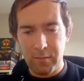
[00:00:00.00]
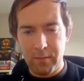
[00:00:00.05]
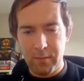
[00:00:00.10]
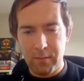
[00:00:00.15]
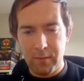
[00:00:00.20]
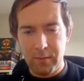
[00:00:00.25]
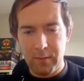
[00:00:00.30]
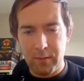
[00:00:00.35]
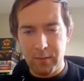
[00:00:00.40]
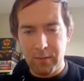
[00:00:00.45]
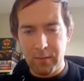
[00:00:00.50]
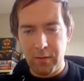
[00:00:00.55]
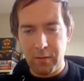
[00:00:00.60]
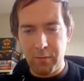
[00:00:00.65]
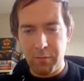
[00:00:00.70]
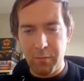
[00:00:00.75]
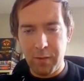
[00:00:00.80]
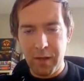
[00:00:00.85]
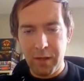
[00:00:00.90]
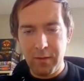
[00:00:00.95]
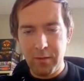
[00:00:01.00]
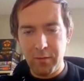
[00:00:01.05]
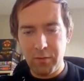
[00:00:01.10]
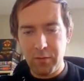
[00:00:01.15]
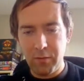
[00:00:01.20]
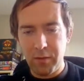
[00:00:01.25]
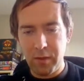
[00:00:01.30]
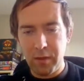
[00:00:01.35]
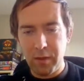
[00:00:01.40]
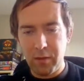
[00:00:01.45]
intensity of
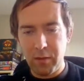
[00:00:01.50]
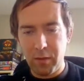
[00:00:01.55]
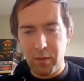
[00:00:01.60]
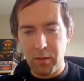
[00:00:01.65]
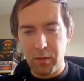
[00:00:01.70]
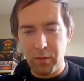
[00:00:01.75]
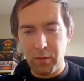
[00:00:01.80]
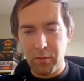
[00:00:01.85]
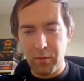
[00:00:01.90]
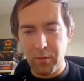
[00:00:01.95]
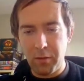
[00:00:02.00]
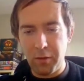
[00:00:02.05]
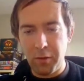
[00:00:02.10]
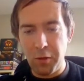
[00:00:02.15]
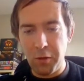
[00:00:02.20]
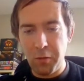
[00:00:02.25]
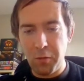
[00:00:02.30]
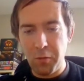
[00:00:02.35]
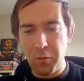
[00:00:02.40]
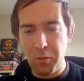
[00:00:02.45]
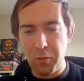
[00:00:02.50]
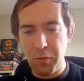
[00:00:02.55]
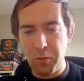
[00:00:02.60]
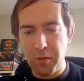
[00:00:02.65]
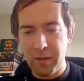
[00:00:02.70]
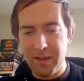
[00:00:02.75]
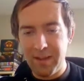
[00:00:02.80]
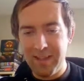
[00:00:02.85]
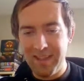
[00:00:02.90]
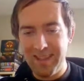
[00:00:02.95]
-3, called U
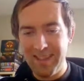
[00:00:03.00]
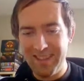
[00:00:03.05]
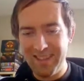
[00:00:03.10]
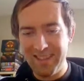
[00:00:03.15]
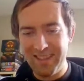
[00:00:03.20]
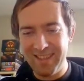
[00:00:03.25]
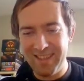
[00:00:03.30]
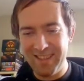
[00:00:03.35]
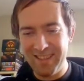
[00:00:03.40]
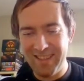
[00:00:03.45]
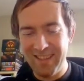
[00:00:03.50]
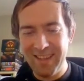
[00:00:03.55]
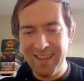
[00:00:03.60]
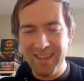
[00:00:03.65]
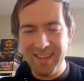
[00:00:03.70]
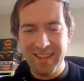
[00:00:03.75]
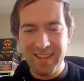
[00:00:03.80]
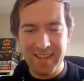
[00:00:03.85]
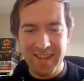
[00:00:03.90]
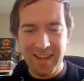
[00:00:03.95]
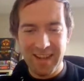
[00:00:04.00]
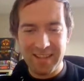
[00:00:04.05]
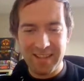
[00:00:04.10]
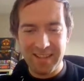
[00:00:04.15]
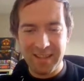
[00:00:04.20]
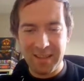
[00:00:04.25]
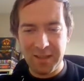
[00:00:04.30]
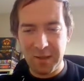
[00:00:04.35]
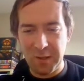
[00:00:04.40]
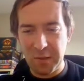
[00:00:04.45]

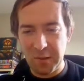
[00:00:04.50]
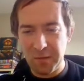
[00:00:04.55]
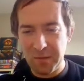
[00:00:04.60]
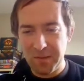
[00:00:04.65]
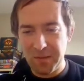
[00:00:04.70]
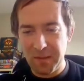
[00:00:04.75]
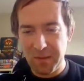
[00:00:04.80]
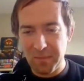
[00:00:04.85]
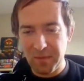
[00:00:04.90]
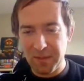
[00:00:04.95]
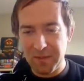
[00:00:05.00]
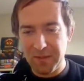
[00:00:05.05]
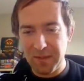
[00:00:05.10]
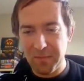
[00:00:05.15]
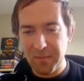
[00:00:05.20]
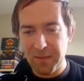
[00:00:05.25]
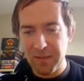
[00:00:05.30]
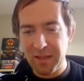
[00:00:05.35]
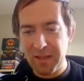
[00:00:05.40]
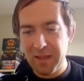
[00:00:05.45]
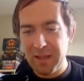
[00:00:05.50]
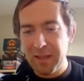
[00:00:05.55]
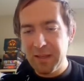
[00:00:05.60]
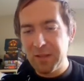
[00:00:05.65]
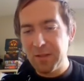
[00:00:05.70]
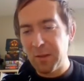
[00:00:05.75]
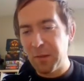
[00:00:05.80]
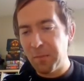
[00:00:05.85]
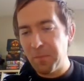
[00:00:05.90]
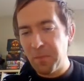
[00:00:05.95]
ASCII code something something.
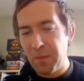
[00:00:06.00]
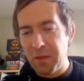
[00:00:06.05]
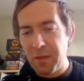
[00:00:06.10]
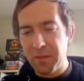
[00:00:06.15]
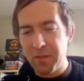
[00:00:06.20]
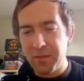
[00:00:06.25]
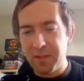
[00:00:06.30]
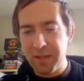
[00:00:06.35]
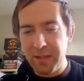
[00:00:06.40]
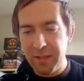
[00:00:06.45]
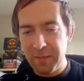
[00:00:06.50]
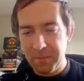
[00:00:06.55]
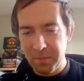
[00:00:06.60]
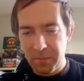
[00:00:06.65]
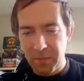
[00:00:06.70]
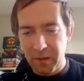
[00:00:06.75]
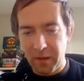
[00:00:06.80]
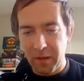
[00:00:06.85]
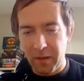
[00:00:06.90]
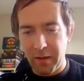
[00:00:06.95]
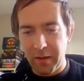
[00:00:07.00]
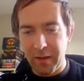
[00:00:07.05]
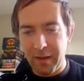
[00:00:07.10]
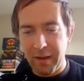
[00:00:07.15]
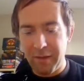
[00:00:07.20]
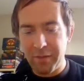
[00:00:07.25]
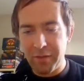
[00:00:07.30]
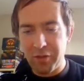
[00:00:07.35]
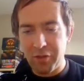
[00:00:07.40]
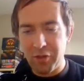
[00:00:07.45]
So you see,
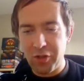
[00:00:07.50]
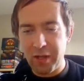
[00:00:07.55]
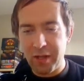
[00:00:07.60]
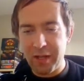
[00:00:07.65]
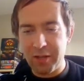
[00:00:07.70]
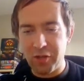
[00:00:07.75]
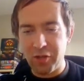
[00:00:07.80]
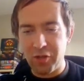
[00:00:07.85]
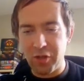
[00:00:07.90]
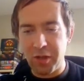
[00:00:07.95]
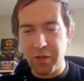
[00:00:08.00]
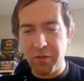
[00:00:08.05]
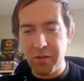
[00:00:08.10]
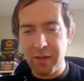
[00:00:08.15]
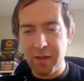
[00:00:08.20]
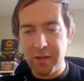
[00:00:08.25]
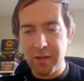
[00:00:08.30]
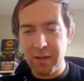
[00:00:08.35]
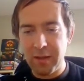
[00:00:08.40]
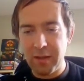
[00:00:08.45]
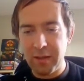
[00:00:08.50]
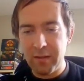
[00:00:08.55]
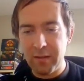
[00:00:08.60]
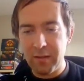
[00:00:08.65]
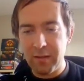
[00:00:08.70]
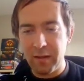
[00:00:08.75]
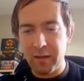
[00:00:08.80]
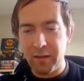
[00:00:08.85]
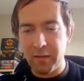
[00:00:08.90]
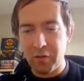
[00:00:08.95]
FsCheck is generating
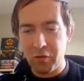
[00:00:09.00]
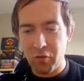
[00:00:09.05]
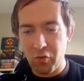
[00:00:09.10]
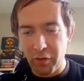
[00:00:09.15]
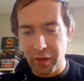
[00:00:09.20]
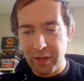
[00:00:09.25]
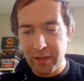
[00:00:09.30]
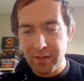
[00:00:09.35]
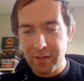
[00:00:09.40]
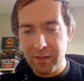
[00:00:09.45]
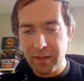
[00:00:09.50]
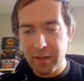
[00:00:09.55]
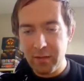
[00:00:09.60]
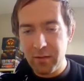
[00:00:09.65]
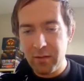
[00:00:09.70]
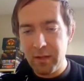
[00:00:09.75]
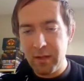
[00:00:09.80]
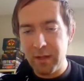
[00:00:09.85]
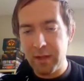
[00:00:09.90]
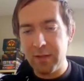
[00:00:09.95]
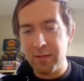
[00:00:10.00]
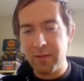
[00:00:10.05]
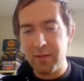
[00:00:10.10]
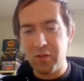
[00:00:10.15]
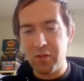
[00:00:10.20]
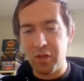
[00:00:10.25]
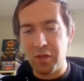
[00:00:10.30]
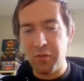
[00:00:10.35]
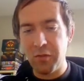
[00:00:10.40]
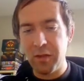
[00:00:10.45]
strings here, and it's
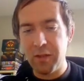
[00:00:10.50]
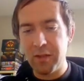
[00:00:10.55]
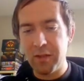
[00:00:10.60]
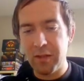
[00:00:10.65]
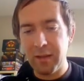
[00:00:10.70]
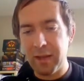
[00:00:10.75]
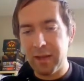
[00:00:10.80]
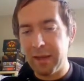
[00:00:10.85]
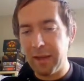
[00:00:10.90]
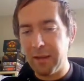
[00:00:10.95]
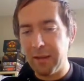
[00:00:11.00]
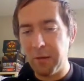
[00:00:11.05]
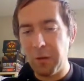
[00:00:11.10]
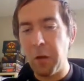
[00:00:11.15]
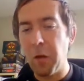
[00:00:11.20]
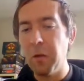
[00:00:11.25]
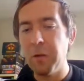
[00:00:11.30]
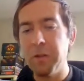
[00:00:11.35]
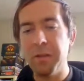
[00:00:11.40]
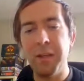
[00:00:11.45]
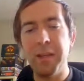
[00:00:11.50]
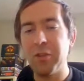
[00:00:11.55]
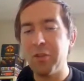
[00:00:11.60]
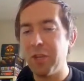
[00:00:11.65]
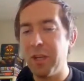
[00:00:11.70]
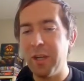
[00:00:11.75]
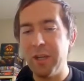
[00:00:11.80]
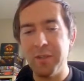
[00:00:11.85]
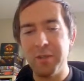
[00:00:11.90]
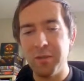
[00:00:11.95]
generating like all the edge
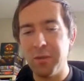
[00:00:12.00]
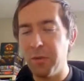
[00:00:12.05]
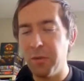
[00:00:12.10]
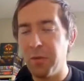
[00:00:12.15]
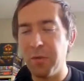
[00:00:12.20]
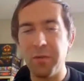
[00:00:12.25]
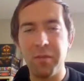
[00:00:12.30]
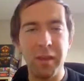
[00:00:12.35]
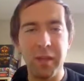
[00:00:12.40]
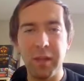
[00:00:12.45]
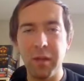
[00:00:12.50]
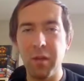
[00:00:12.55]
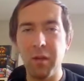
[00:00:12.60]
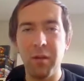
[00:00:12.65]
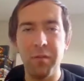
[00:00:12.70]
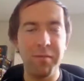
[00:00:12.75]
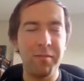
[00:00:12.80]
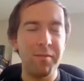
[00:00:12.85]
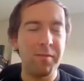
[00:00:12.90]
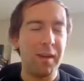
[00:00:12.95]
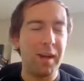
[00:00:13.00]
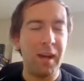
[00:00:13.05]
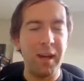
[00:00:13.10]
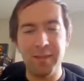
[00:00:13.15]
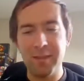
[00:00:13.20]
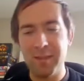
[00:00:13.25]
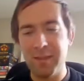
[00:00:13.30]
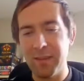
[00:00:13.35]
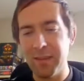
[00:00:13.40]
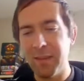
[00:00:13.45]
cases you could think of:
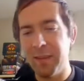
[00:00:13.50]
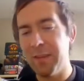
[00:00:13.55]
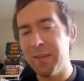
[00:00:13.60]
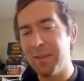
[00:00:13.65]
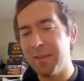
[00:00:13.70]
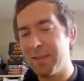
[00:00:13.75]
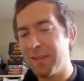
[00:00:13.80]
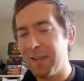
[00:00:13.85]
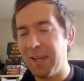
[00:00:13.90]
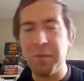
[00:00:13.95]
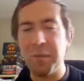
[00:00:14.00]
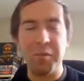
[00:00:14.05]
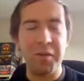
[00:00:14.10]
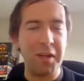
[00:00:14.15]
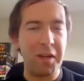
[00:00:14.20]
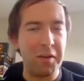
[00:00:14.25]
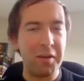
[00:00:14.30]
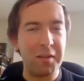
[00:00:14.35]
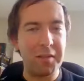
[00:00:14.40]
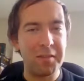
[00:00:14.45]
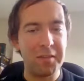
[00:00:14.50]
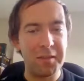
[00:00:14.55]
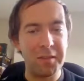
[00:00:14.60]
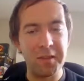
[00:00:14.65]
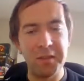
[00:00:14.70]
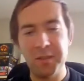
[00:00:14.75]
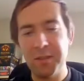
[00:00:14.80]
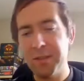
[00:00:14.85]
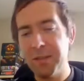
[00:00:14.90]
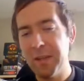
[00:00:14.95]
ASCII, escape
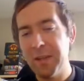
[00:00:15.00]
characters,